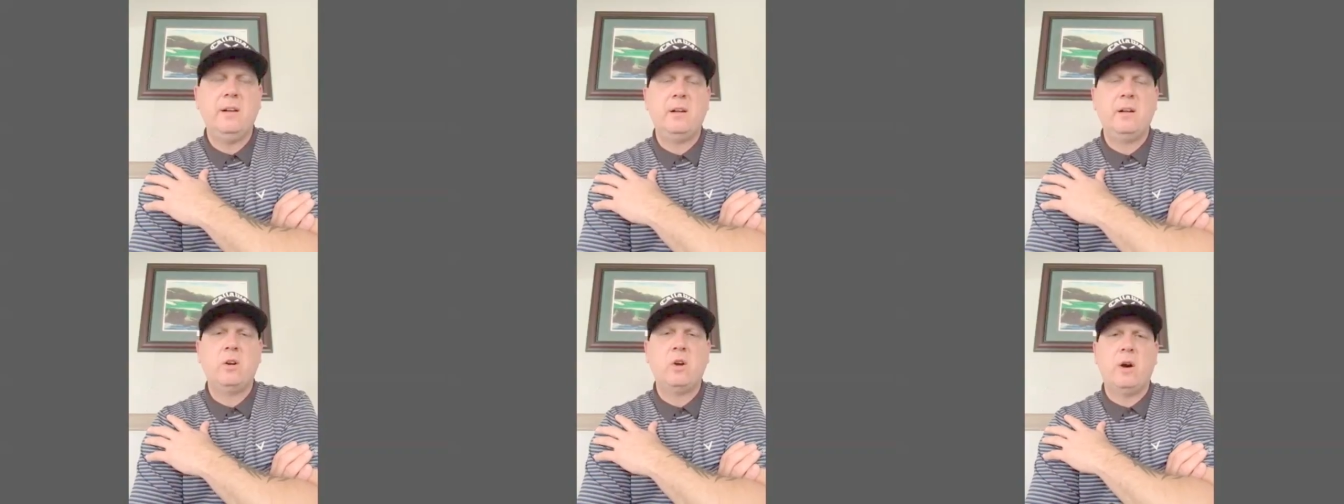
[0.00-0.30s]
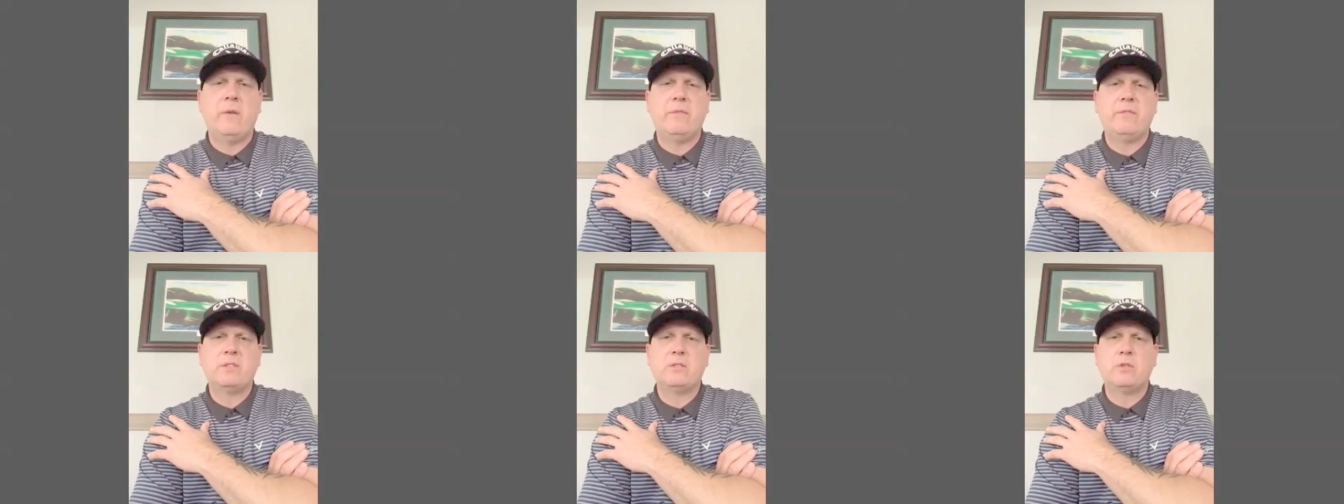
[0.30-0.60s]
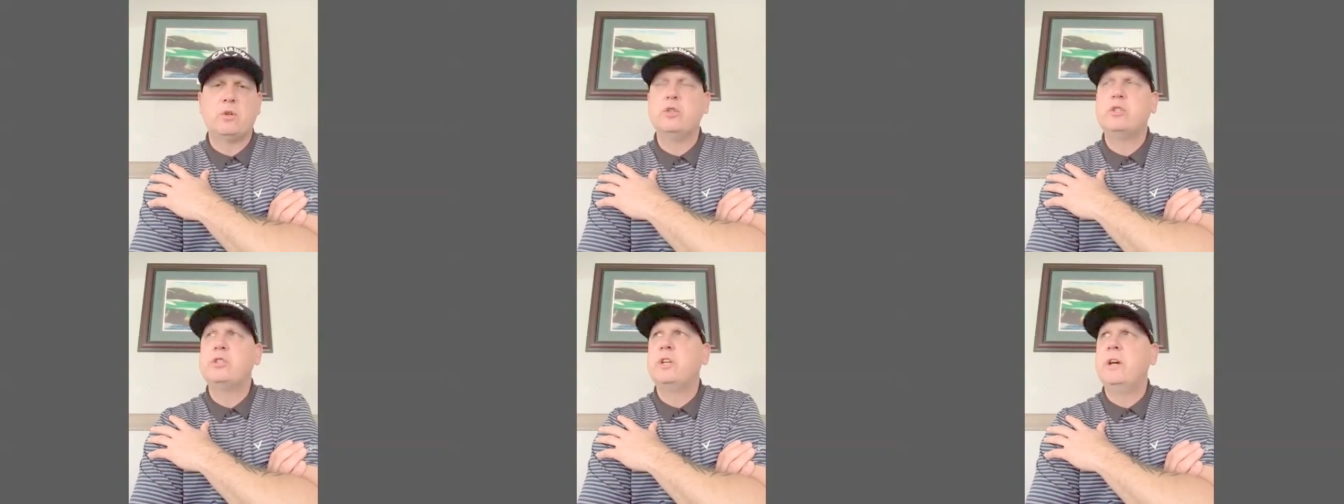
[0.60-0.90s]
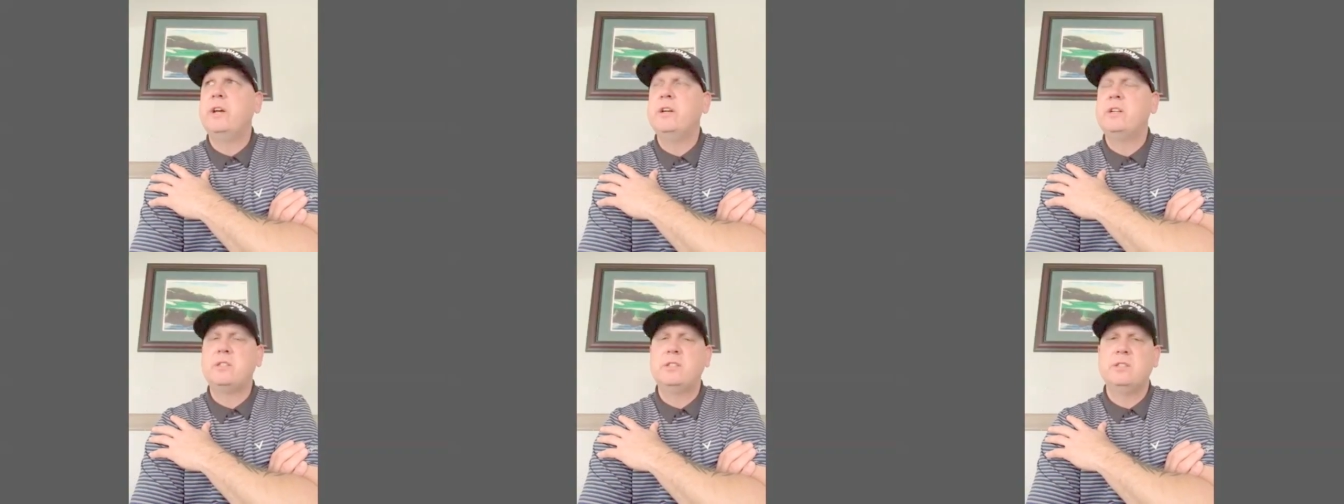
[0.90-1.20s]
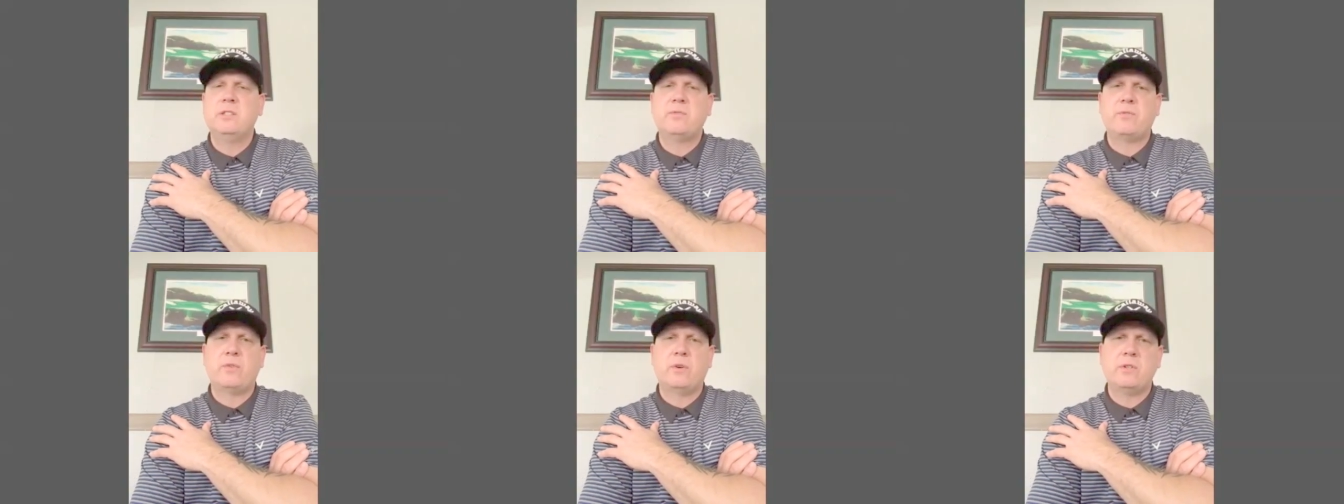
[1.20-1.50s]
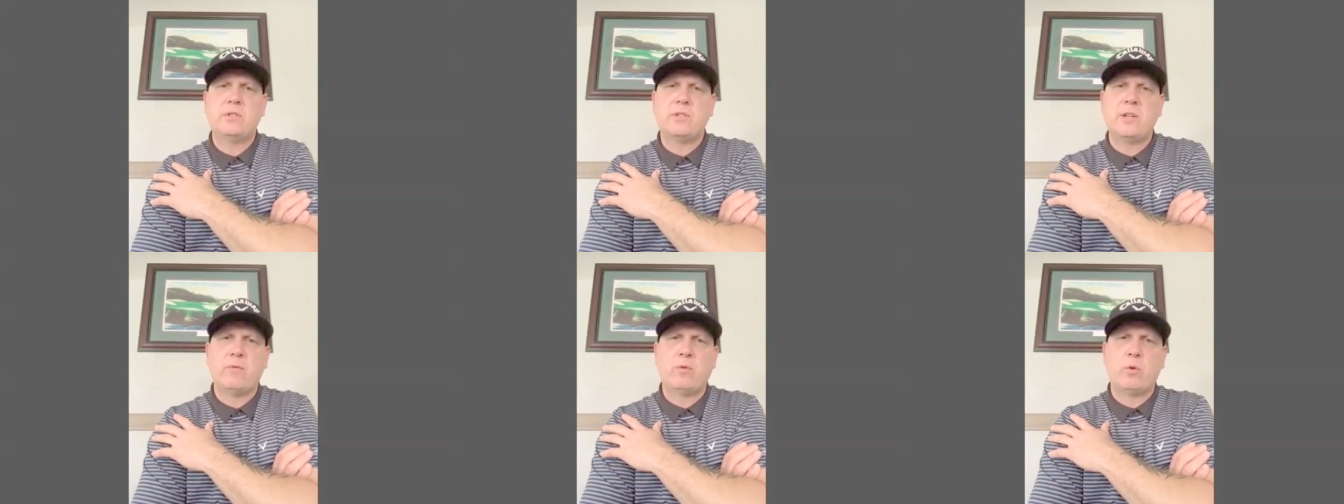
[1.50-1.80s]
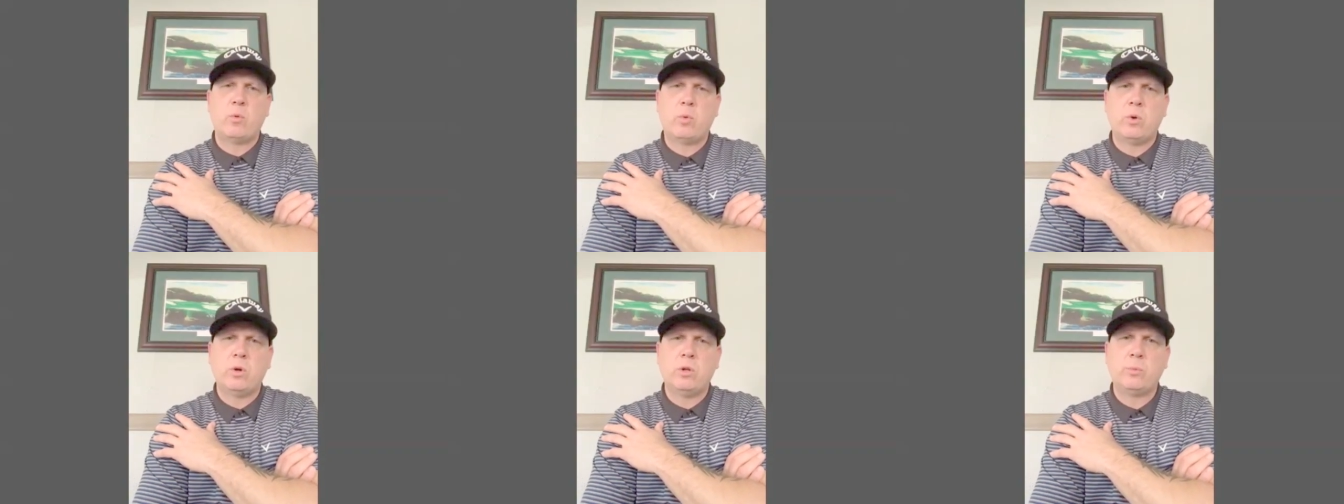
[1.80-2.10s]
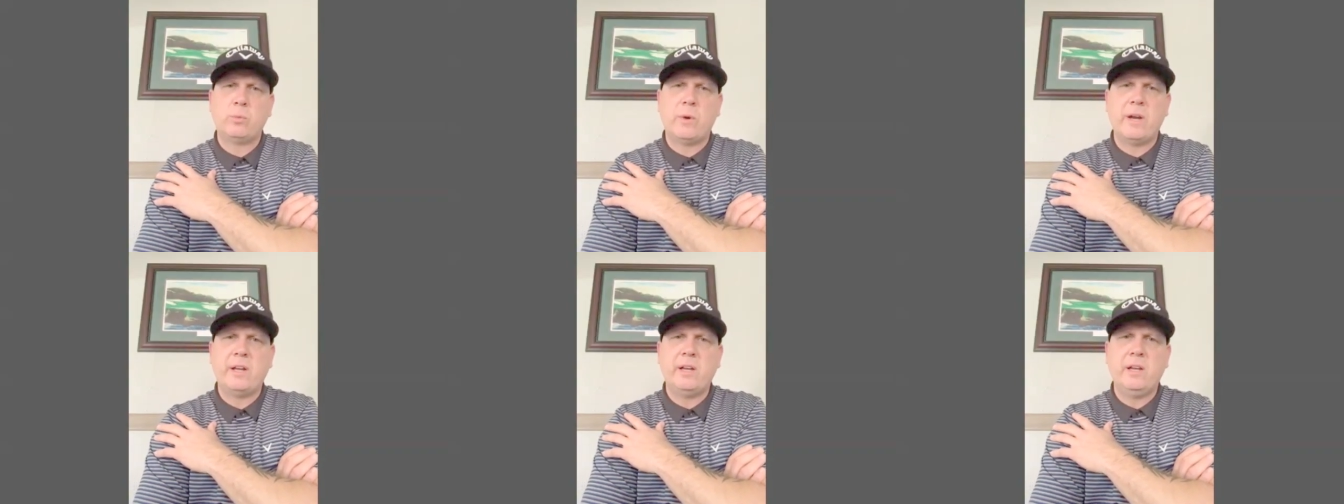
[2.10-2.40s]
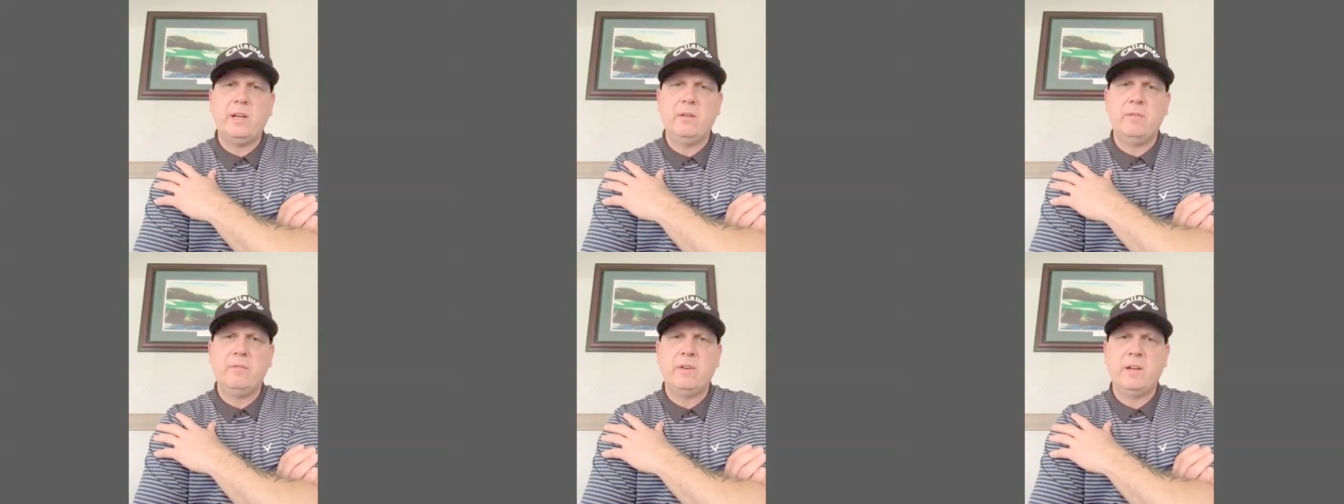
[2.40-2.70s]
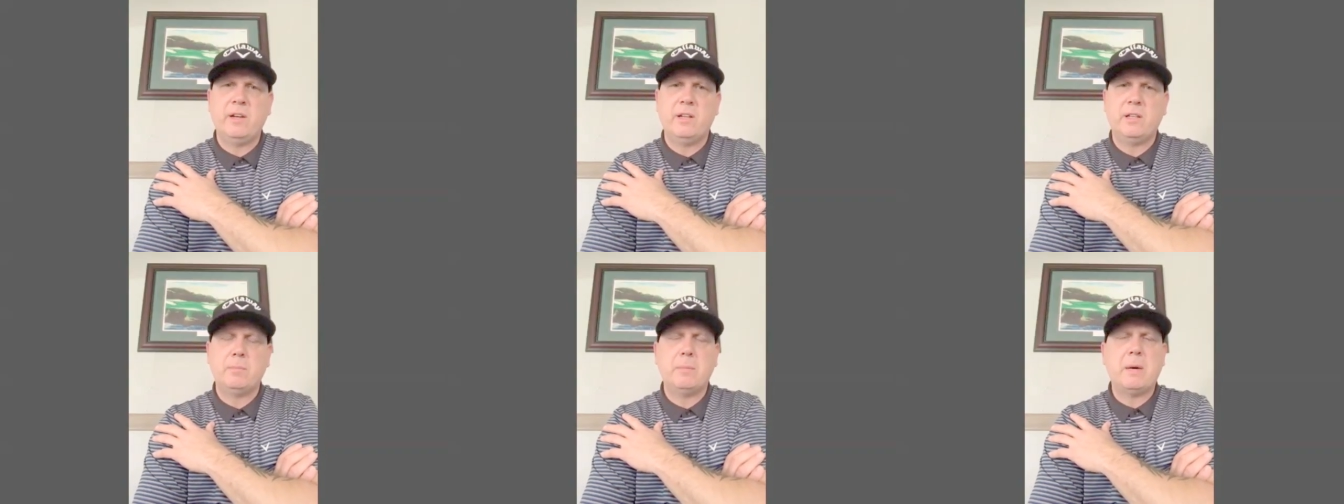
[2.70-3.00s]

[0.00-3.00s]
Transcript: Golf Association's first ever world ranking event at